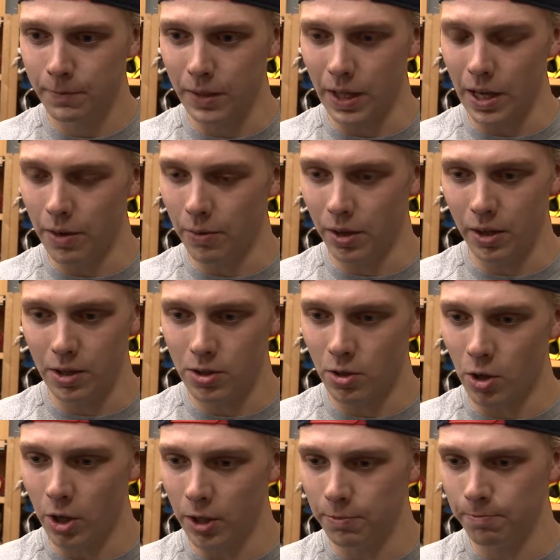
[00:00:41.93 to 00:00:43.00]
everything is
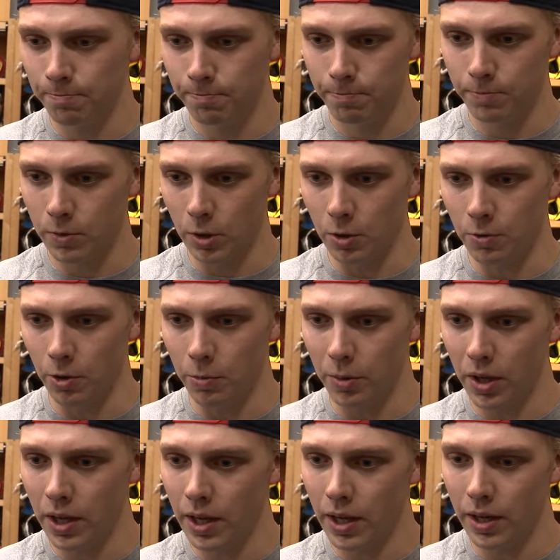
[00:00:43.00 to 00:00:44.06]
going good for
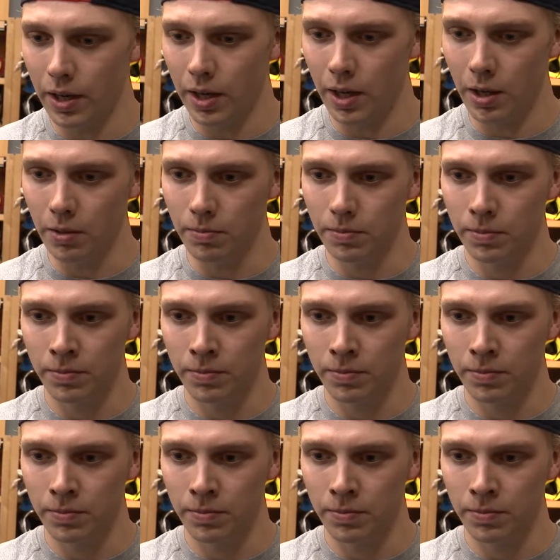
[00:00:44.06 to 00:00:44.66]
me, and I